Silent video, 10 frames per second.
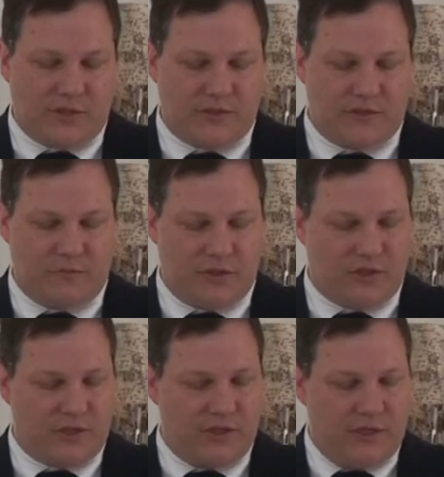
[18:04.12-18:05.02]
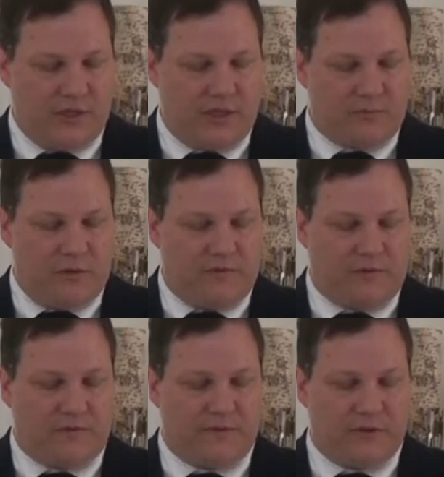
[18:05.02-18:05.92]
Jesus' mission has been
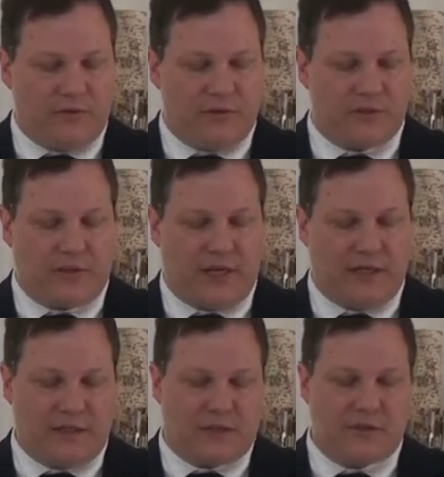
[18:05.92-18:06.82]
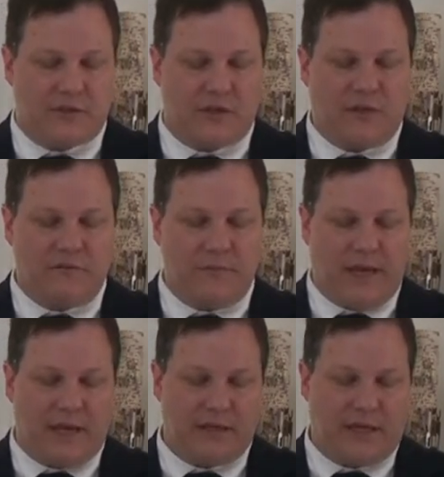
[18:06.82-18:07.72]
fulfilled in stating that the Son of
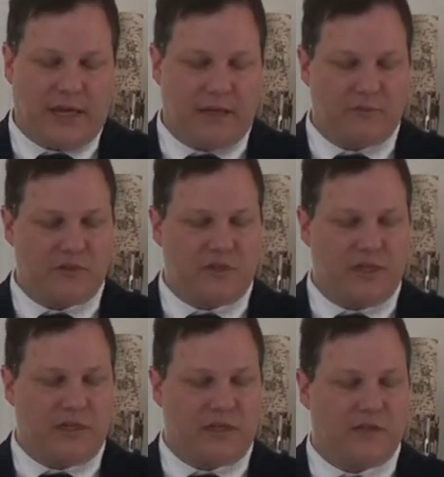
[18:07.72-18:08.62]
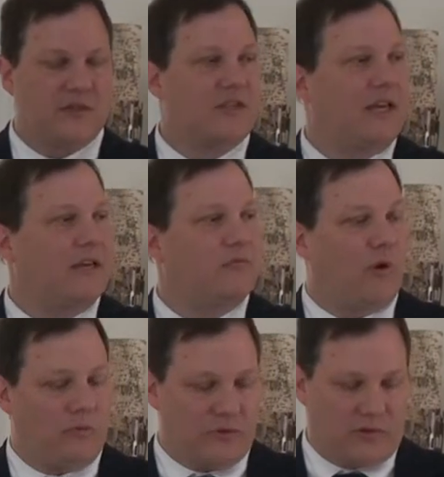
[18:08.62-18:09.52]
Man came to seek and
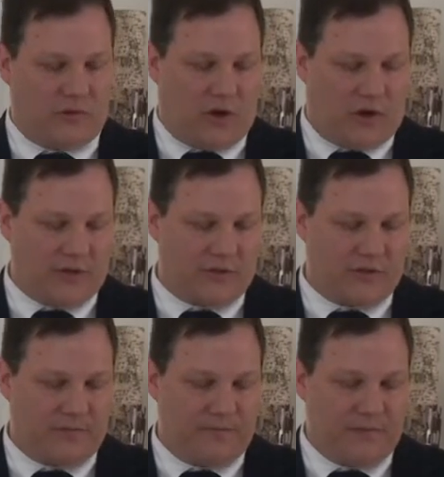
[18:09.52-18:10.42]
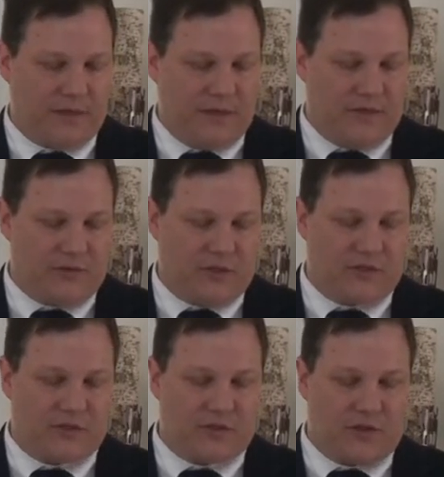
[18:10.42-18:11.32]
save what was lost.
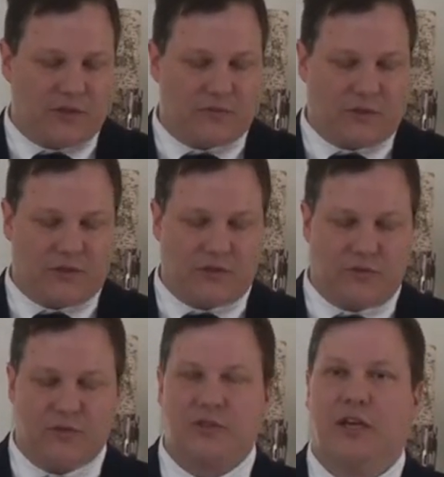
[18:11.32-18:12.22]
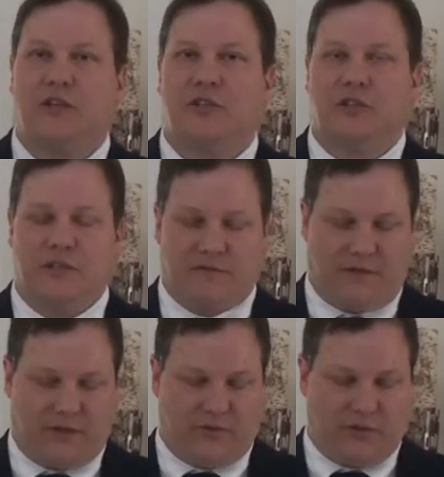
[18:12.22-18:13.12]
Jesus does what the Jewish nation has
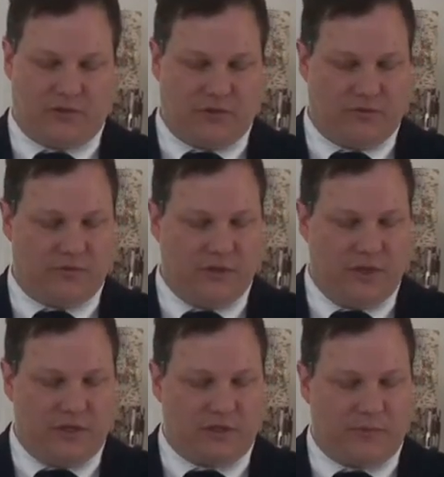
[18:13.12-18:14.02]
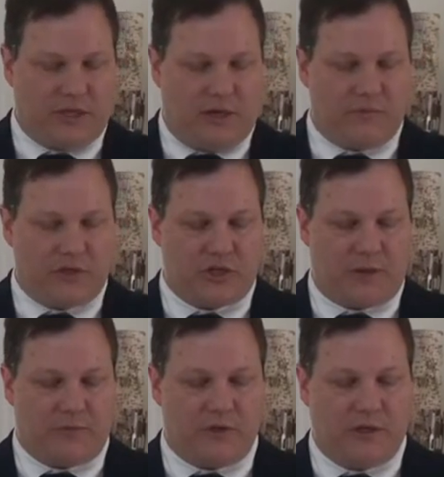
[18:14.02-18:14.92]
failed to do, to become the
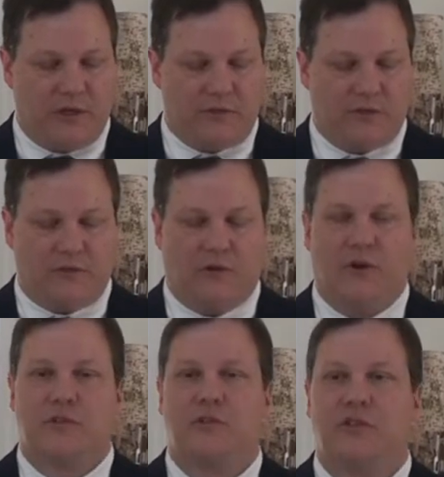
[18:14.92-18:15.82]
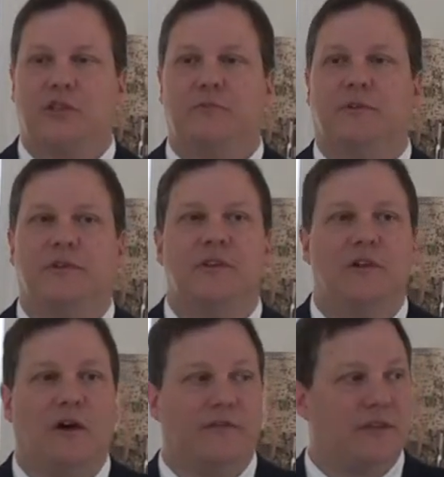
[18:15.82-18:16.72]
shepherd to the lost sheep
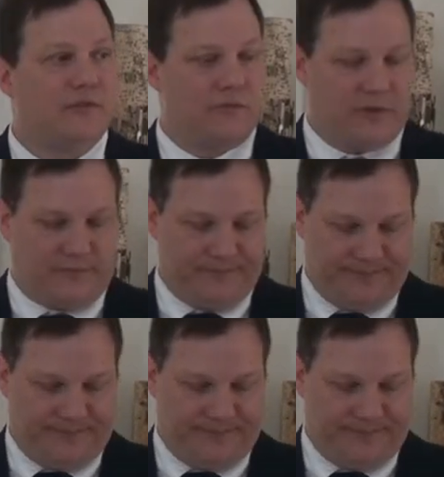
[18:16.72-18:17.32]
of Israel.